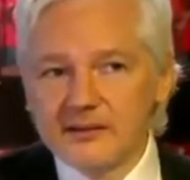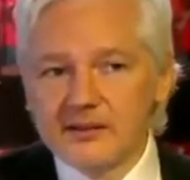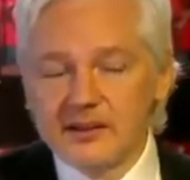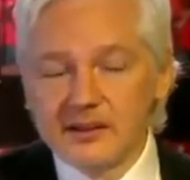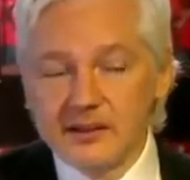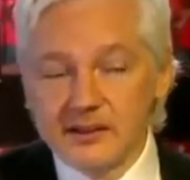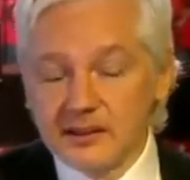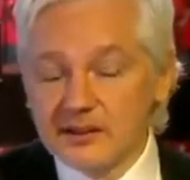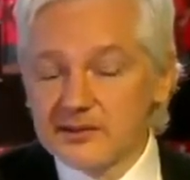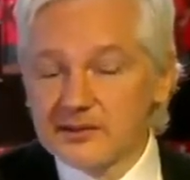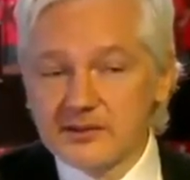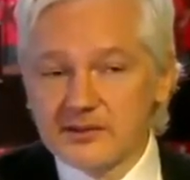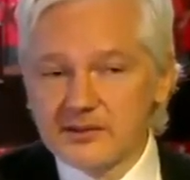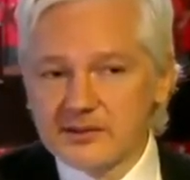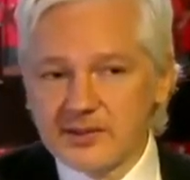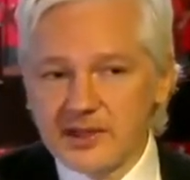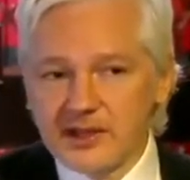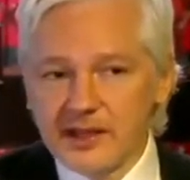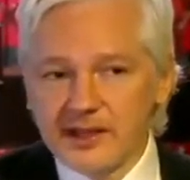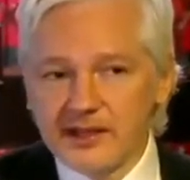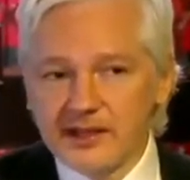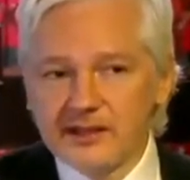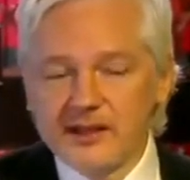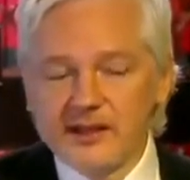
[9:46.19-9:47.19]
He doesn't
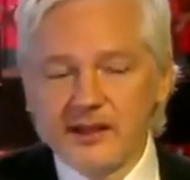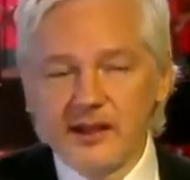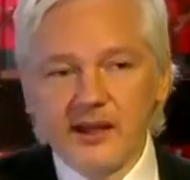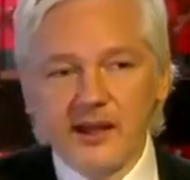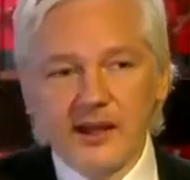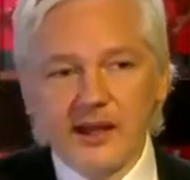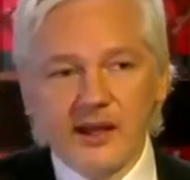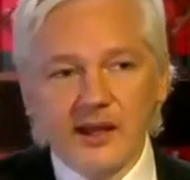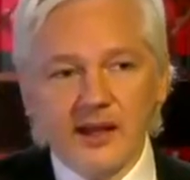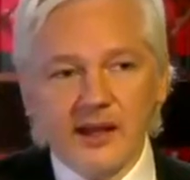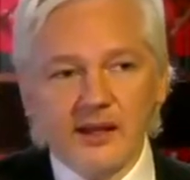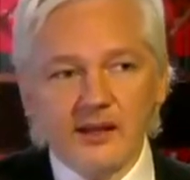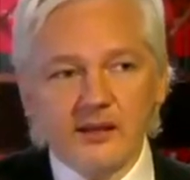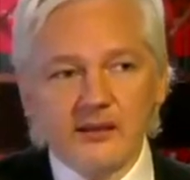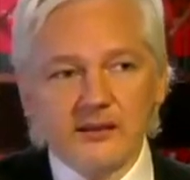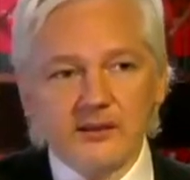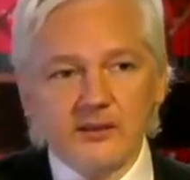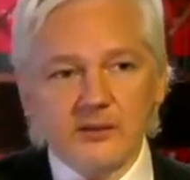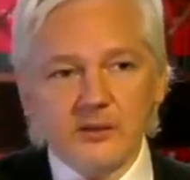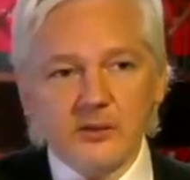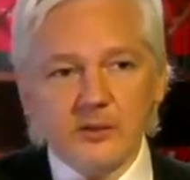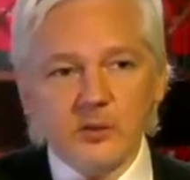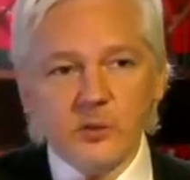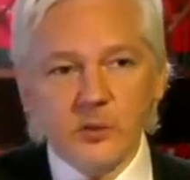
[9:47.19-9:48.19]
say
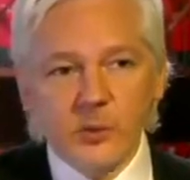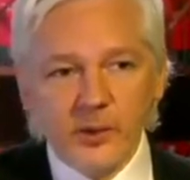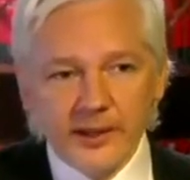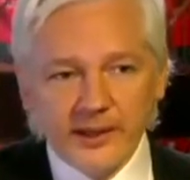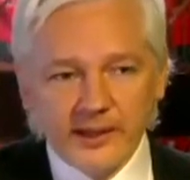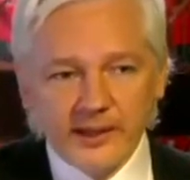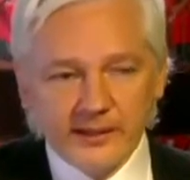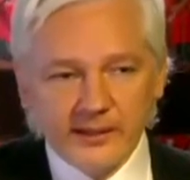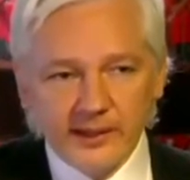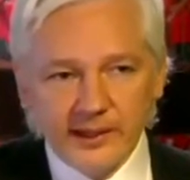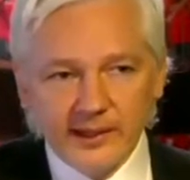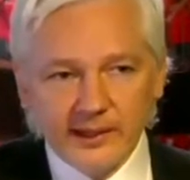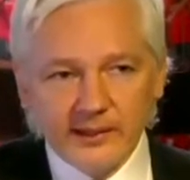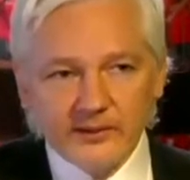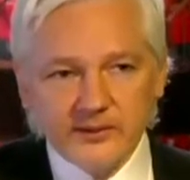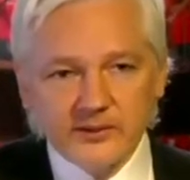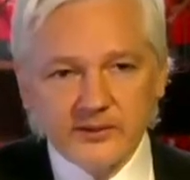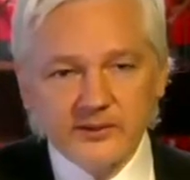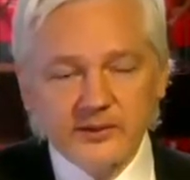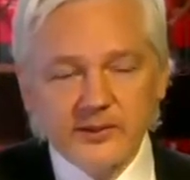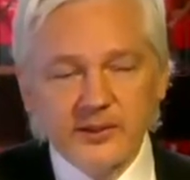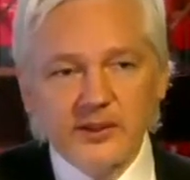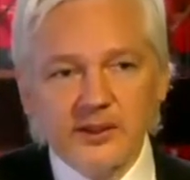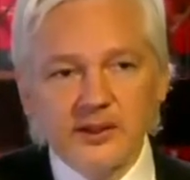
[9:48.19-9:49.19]

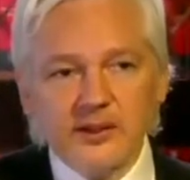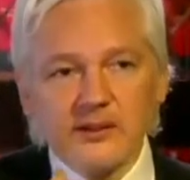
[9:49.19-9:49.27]
WikiLeaks